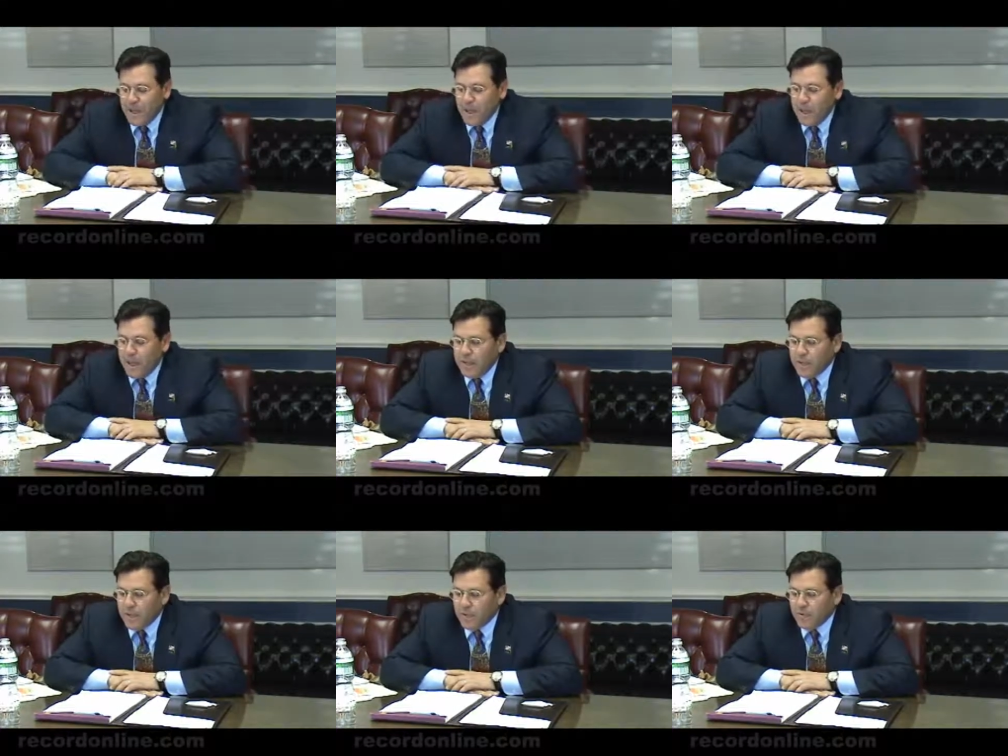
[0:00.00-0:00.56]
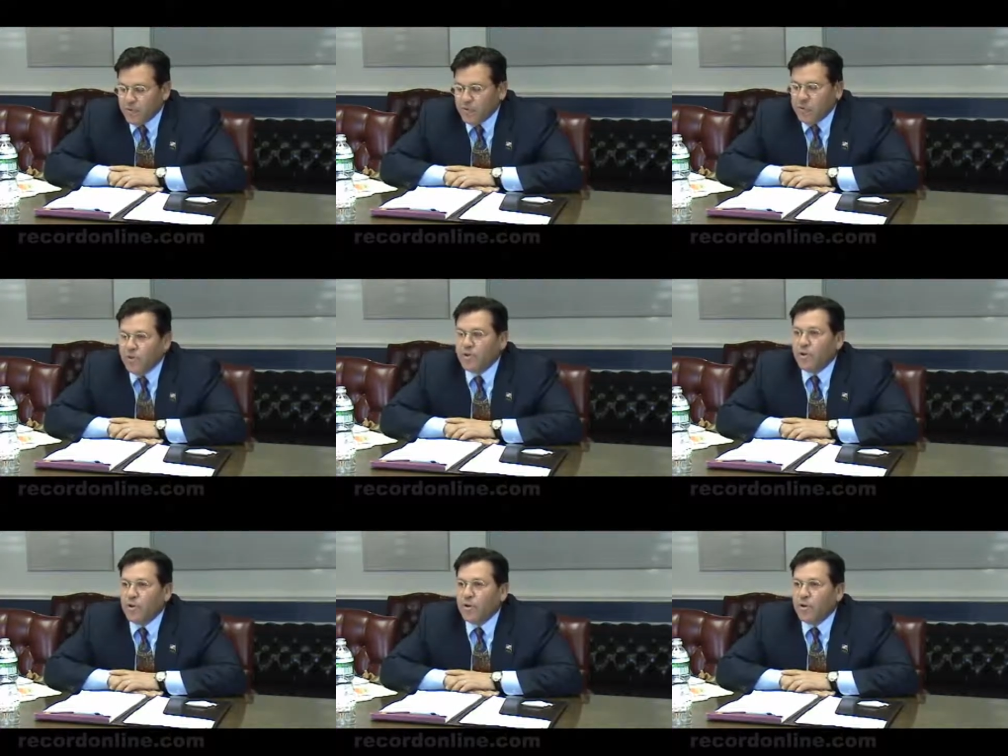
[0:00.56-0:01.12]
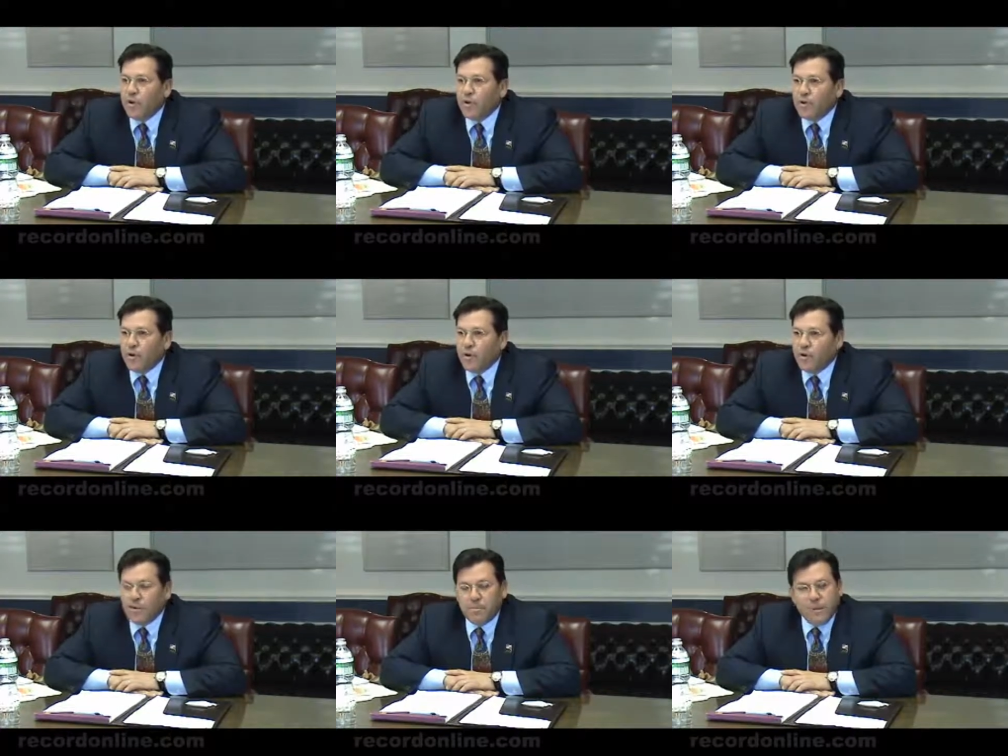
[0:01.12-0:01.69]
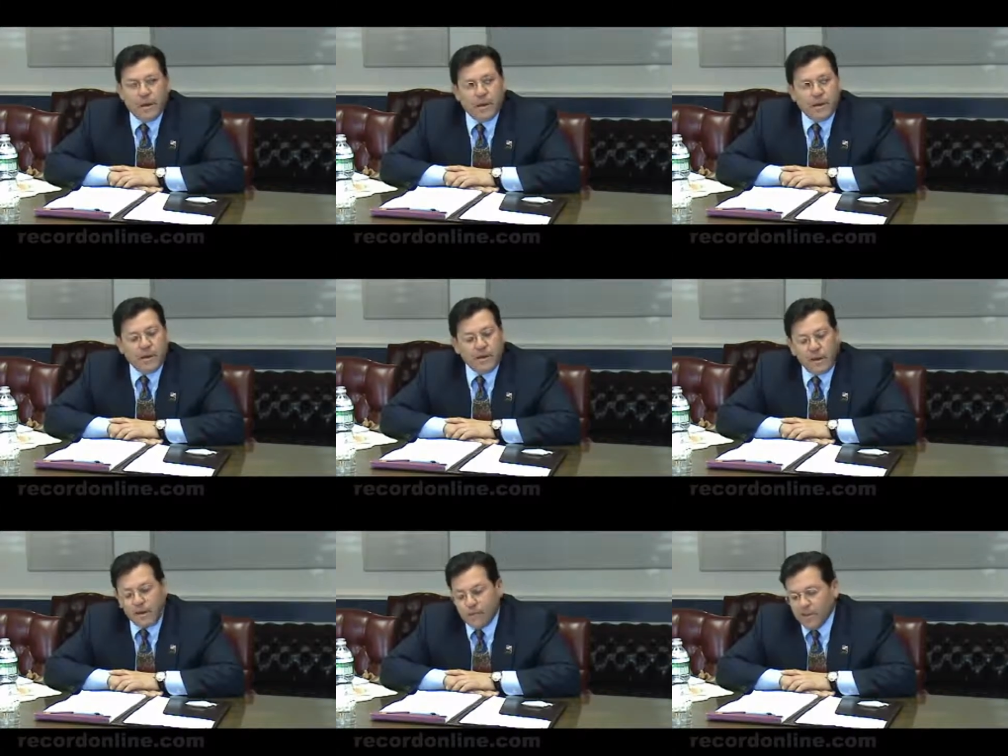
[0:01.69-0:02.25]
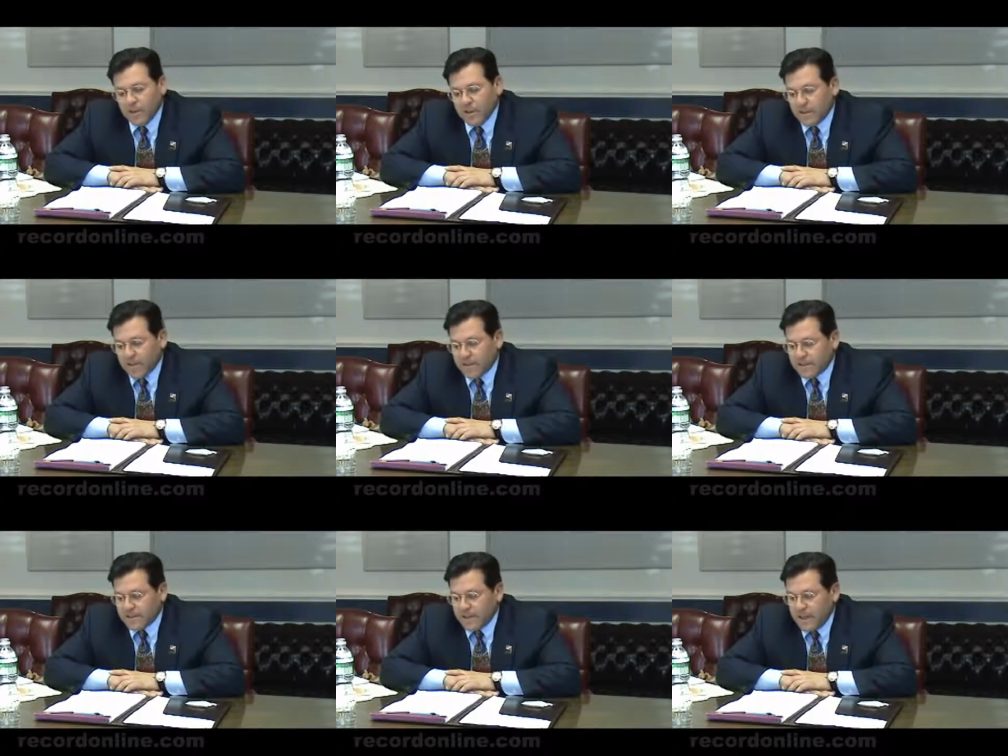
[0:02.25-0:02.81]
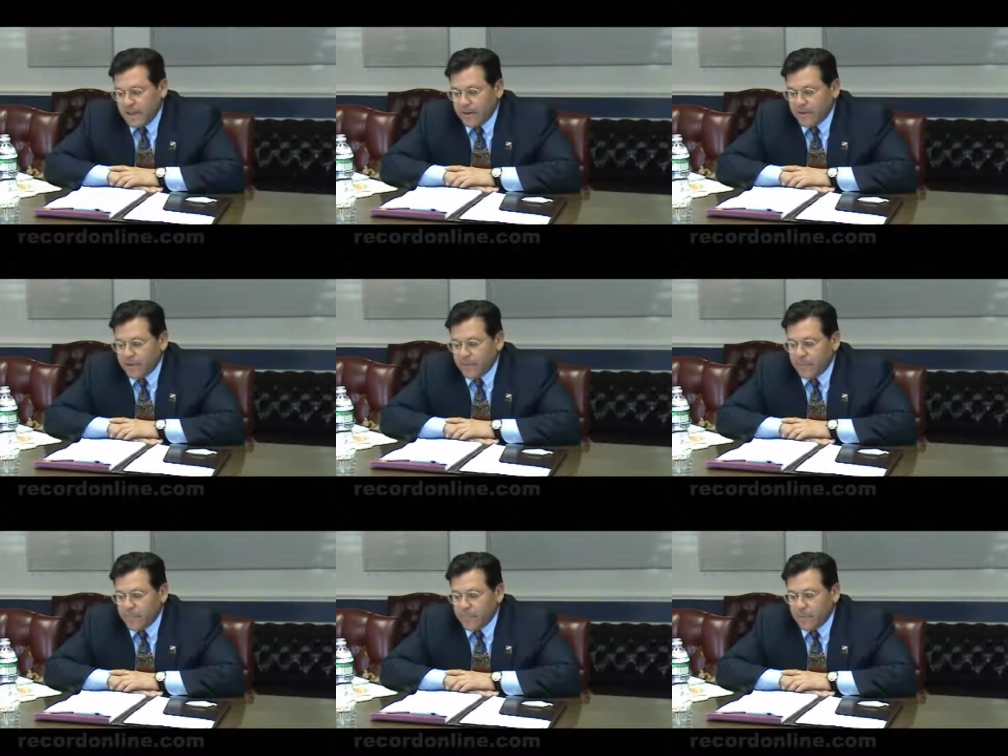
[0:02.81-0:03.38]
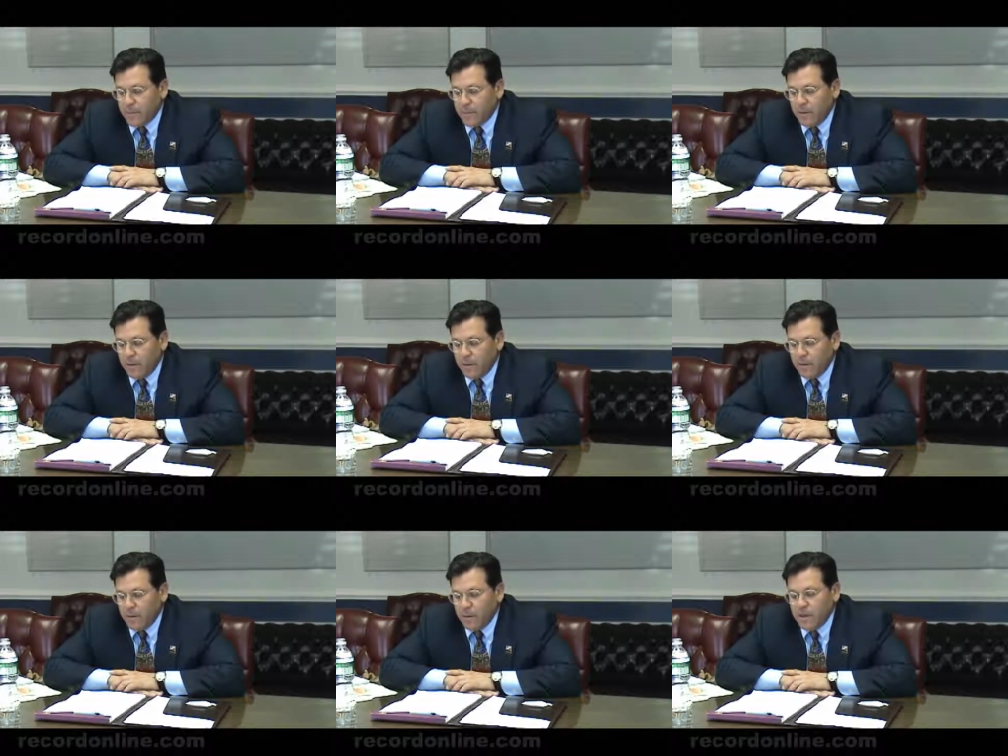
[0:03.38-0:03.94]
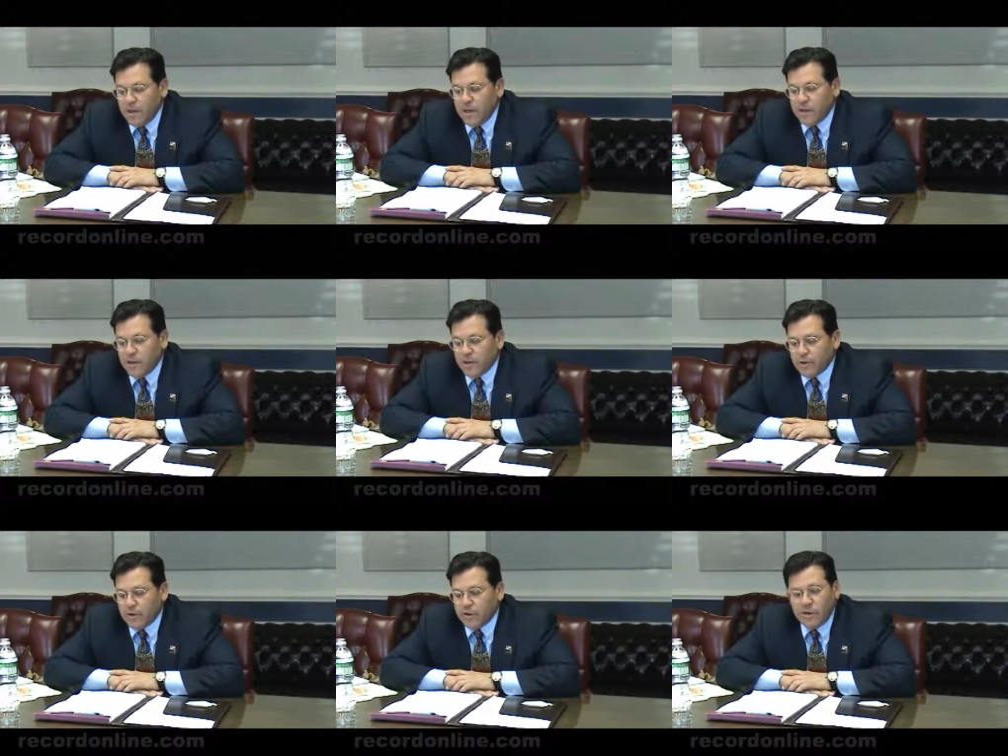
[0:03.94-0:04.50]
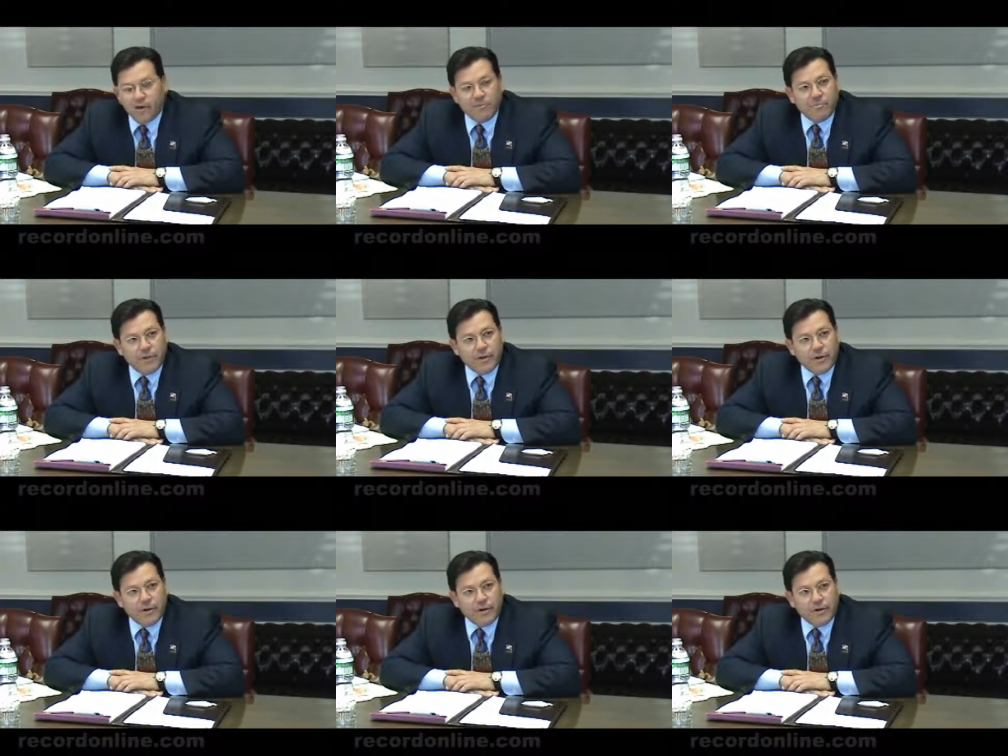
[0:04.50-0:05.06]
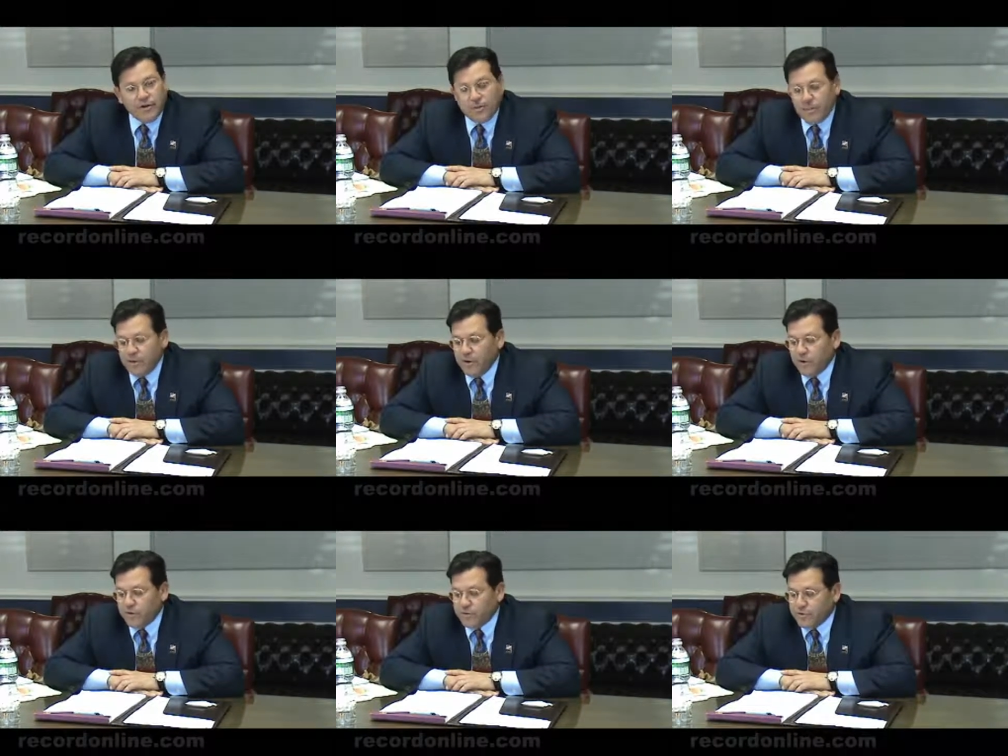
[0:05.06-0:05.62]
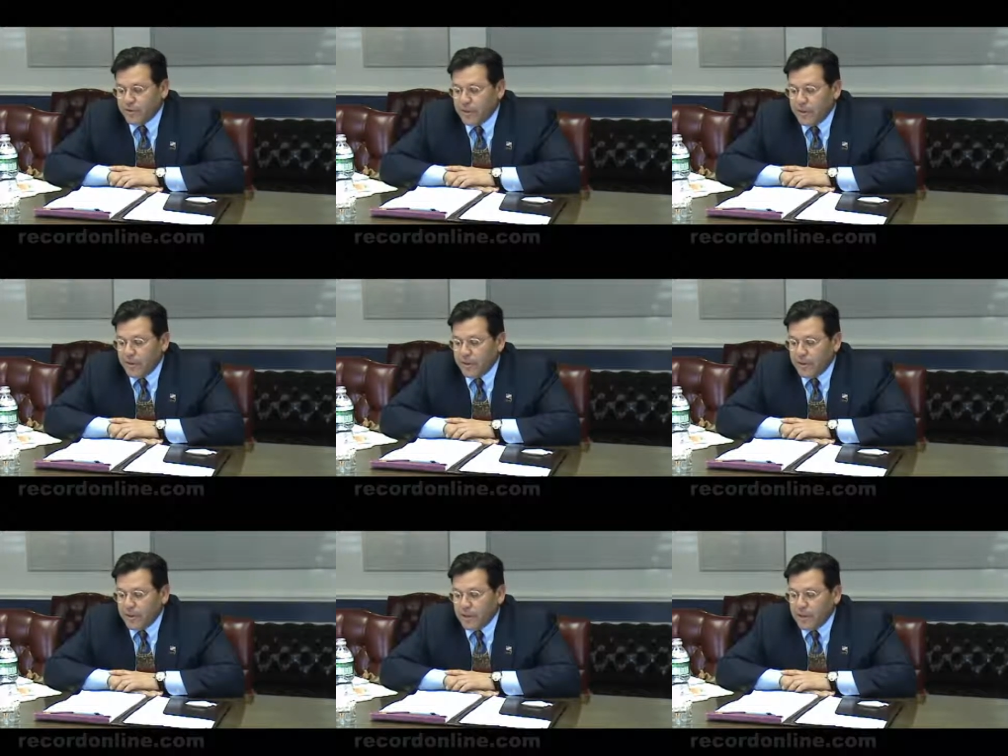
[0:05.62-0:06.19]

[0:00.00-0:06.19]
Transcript: And I really thought long and hard about it, and I realized that um, we needed a good government here in Ulster County.